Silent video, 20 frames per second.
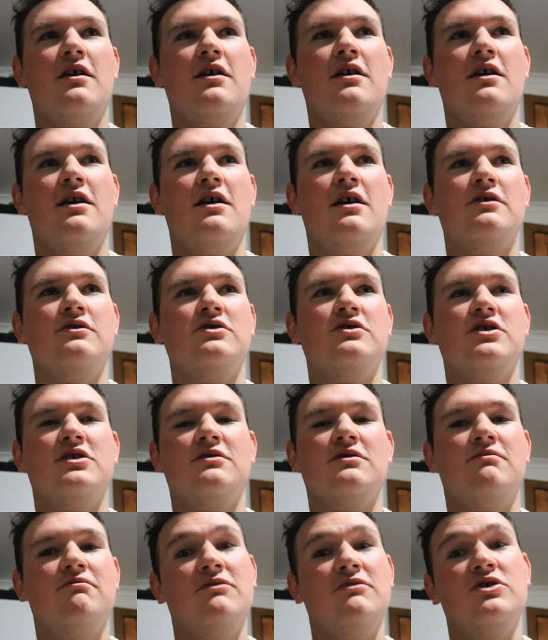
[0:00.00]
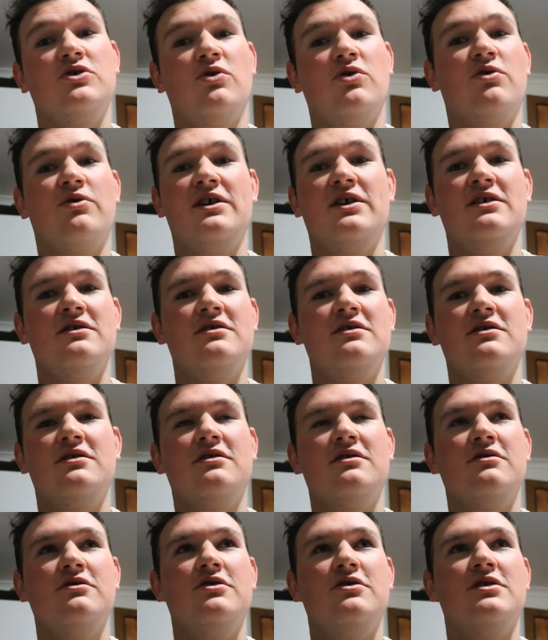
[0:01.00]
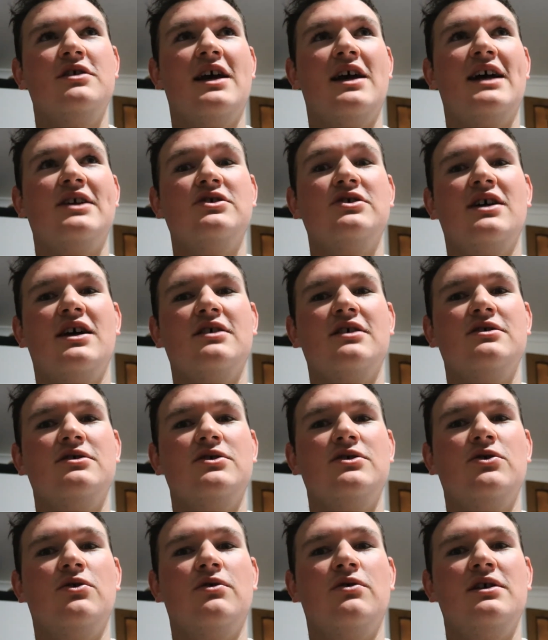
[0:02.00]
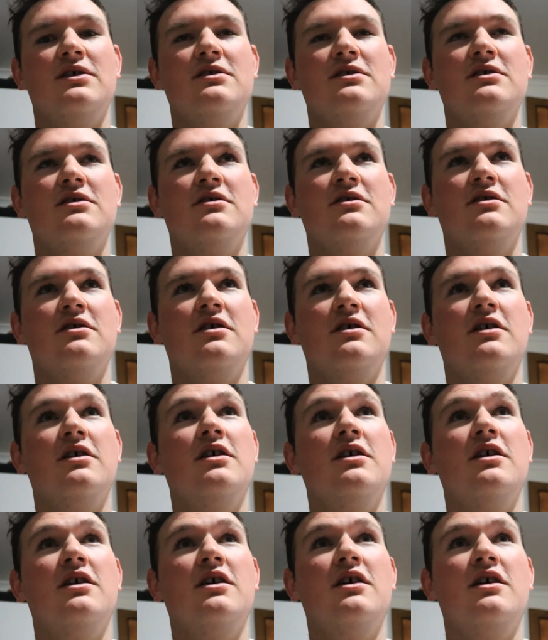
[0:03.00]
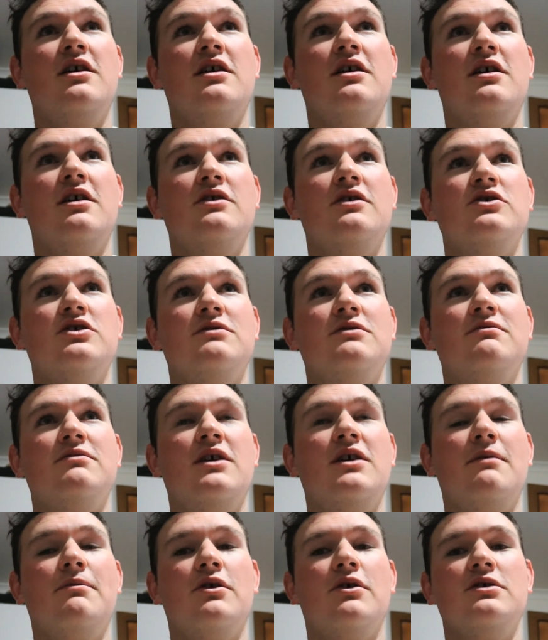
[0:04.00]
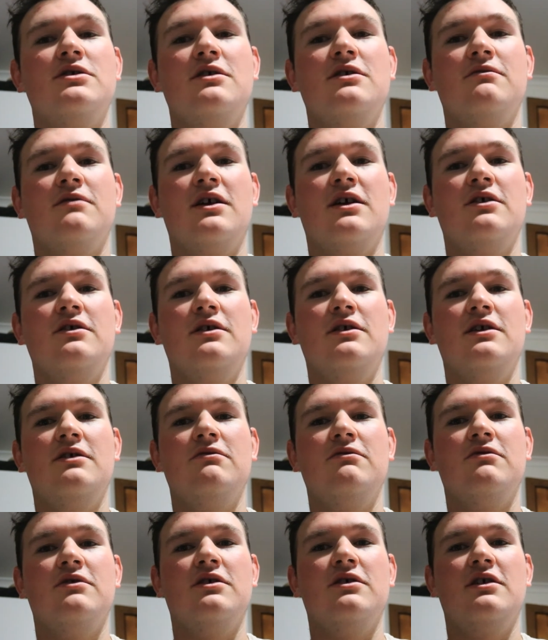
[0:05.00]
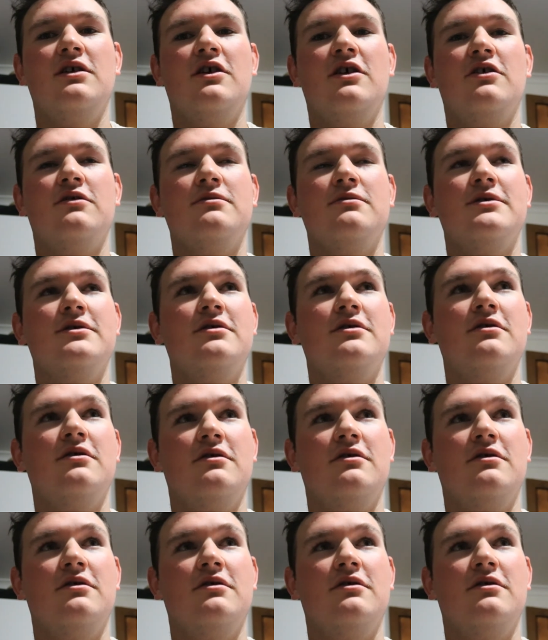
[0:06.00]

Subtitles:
And just stories, using hashtags and stories, and just posting regularly really helps.